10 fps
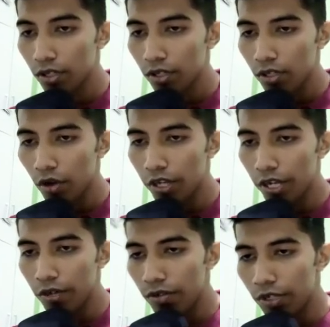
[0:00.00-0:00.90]
Now
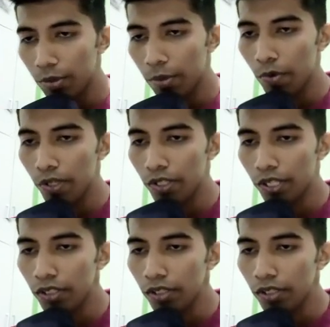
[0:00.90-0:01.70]
here, remember one thing,